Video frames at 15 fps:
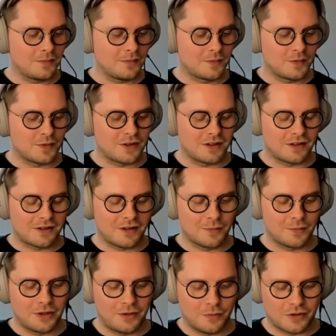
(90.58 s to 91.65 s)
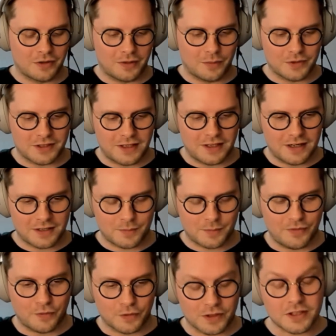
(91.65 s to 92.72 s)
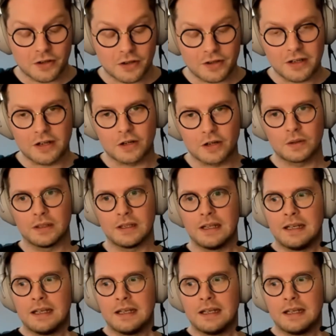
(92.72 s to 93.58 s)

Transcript: the company where I was last before starting Garden,